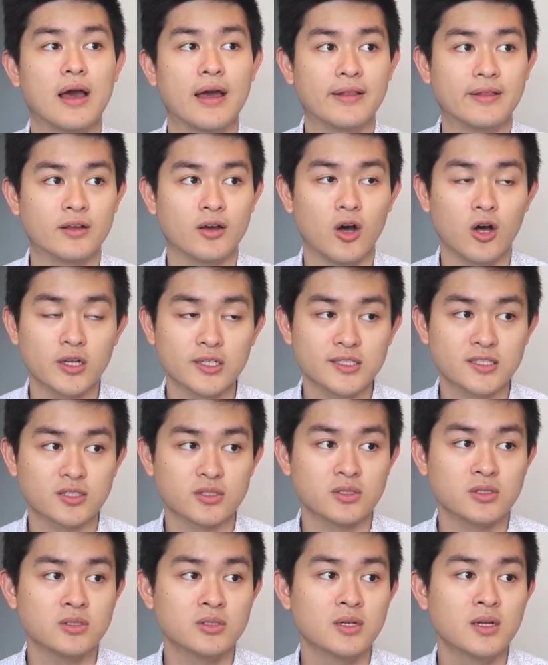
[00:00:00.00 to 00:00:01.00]
at the
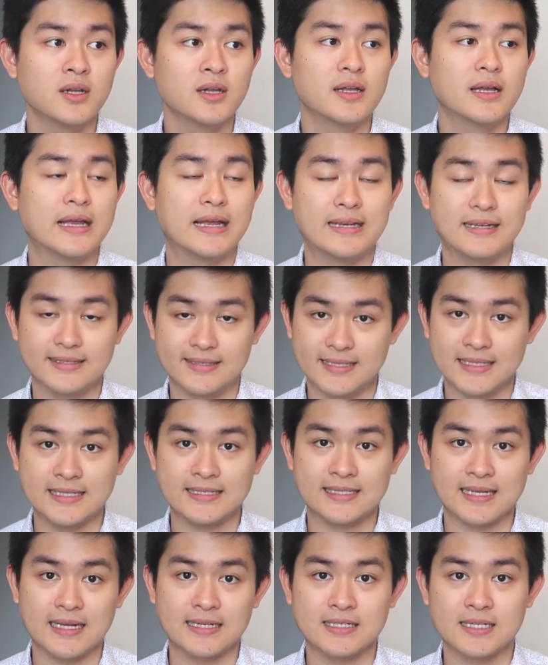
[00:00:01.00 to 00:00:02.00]
hostel in the city
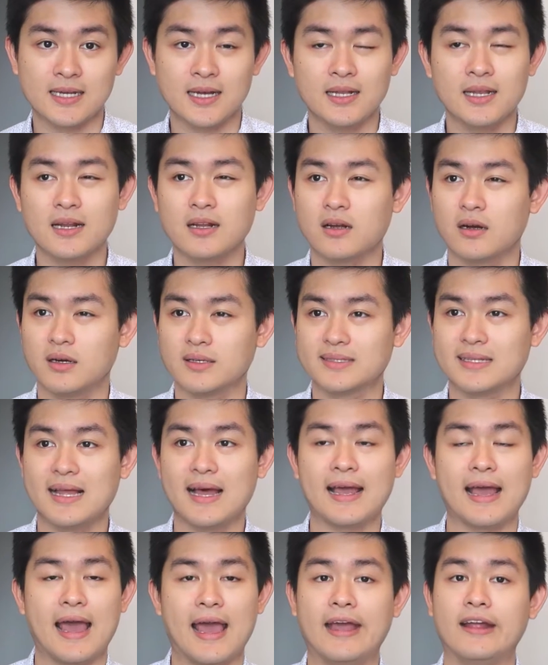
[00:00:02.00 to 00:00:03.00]
center that cost
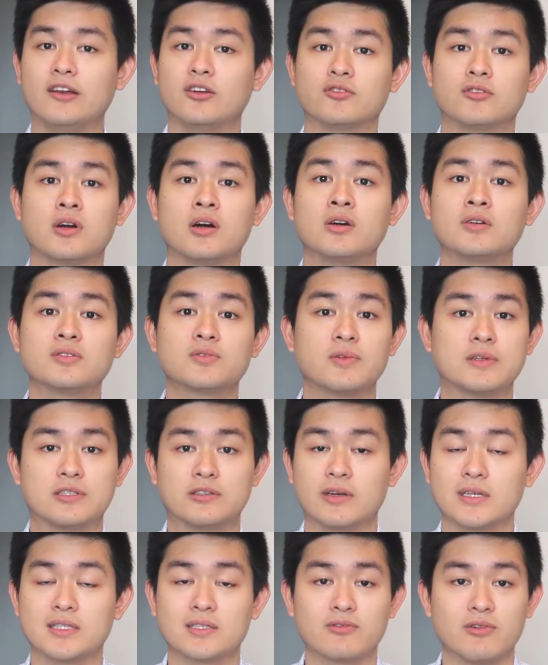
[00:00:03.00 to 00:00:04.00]
like 8 euros, which
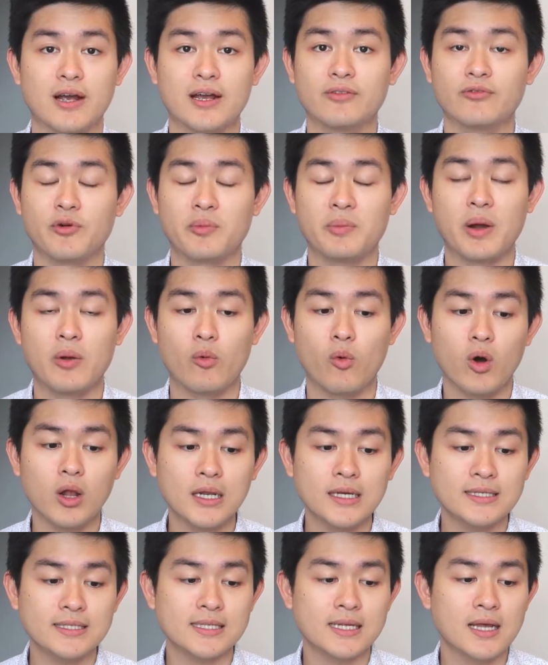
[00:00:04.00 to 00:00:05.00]
was great for my
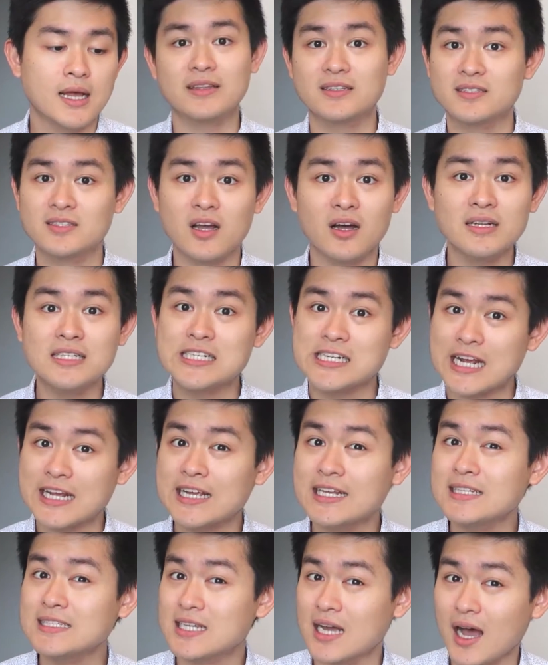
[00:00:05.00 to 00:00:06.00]
wallet. It's not
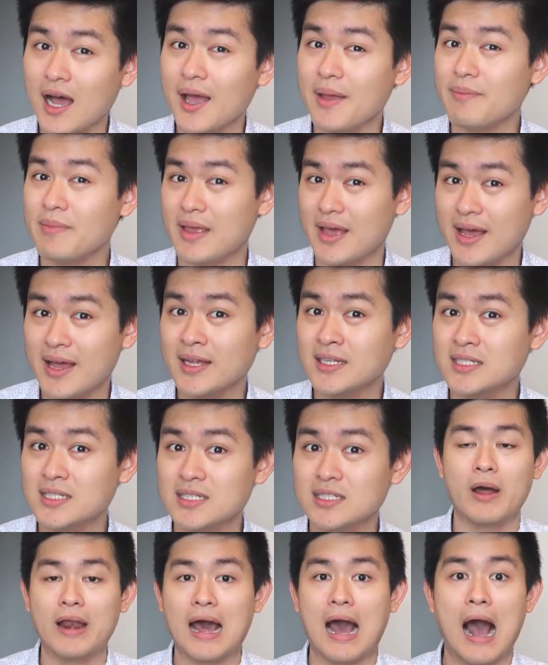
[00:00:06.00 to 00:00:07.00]
check-in time yet.
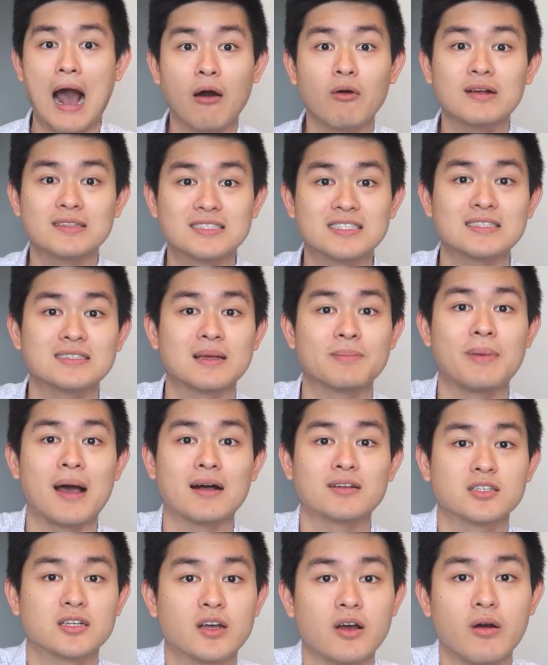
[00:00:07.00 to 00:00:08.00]
When I was just
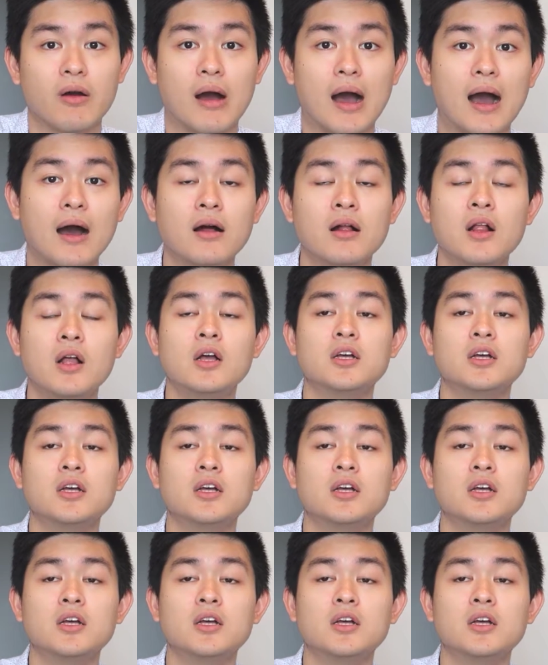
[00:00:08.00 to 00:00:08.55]
about to go out,